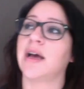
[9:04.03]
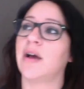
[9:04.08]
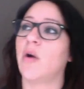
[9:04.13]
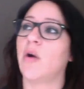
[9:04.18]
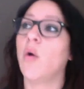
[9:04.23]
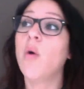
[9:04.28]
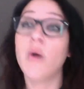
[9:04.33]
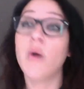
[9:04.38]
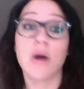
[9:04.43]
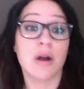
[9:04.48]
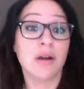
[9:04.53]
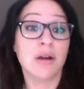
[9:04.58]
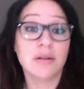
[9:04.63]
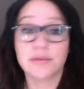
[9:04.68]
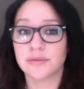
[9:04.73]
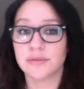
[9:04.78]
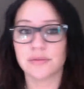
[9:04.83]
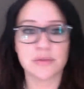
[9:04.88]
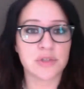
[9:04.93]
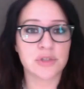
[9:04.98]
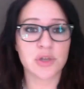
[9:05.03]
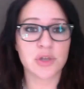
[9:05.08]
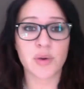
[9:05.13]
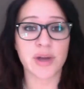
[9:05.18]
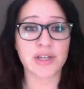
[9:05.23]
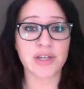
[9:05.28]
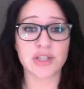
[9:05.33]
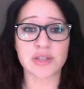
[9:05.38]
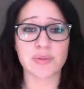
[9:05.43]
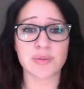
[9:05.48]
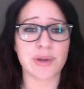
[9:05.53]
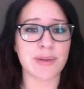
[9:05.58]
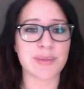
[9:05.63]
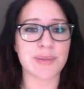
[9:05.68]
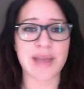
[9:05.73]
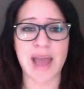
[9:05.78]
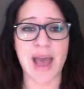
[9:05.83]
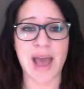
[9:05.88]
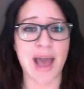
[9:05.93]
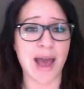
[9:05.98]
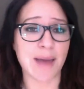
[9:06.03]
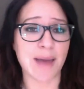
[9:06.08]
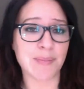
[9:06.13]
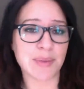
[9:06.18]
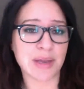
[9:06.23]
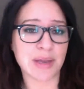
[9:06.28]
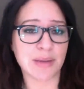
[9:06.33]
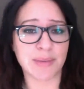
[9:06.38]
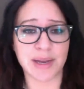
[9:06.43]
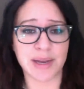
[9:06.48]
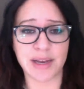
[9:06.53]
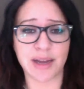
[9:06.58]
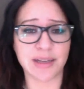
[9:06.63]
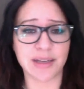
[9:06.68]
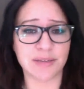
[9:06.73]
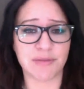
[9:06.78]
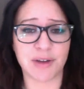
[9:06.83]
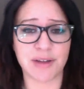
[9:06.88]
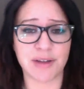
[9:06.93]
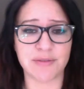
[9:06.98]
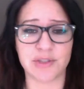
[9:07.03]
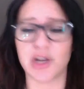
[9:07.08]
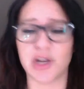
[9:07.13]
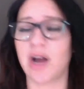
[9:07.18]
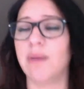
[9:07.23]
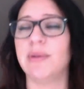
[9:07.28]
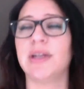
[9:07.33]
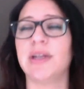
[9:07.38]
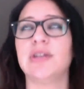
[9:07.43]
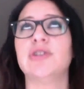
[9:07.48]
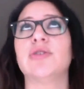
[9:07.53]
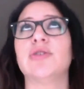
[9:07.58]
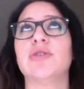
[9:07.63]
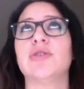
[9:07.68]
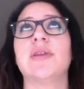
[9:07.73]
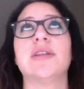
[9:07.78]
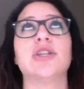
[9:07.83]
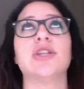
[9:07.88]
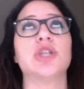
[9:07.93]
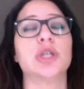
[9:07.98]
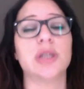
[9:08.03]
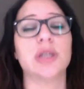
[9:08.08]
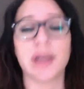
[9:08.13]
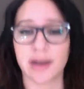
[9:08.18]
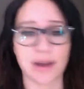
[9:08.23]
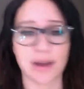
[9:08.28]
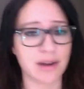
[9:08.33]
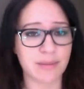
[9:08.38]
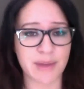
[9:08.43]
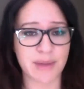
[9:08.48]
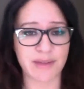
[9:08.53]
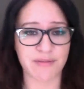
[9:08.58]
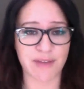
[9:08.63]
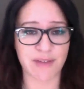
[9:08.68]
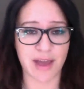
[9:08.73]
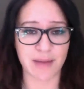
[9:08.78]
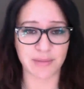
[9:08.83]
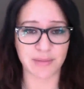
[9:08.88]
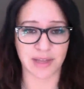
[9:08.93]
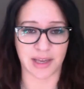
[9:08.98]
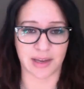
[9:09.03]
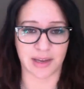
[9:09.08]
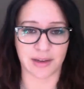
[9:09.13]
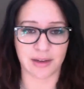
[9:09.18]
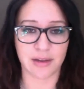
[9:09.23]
or do I just want to be happy in my nine to five job and enjoy the shit out of my family?